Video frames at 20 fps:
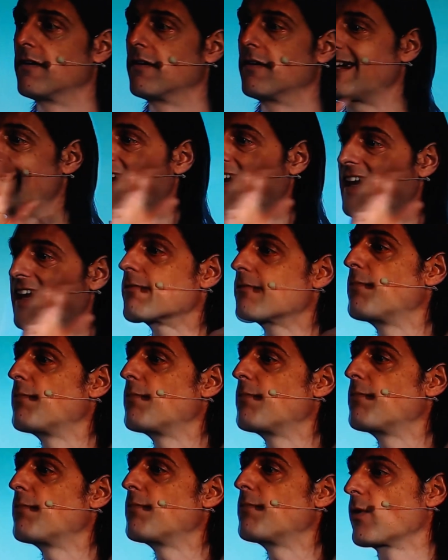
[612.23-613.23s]
that is
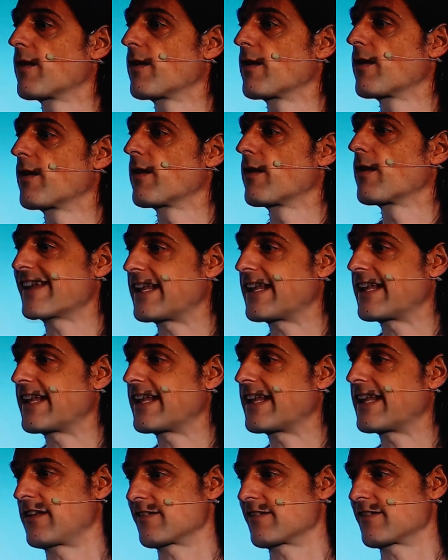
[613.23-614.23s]
burned within a jet
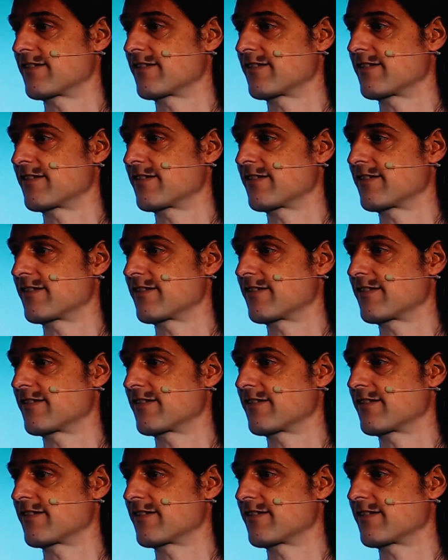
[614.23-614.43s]
engine.